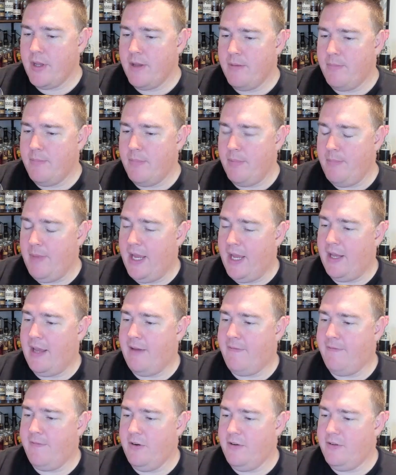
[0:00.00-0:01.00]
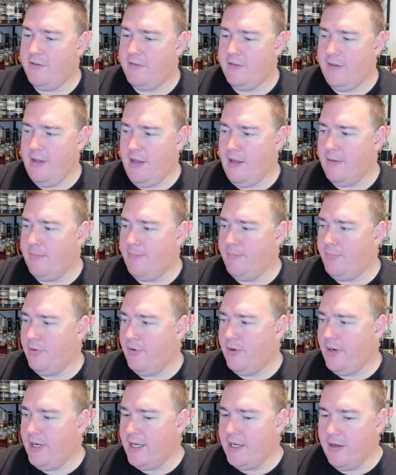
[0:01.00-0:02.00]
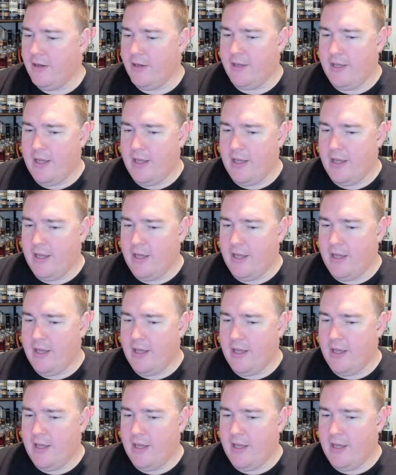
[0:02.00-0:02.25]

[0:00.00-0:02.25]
But man, that first sip, pretty good.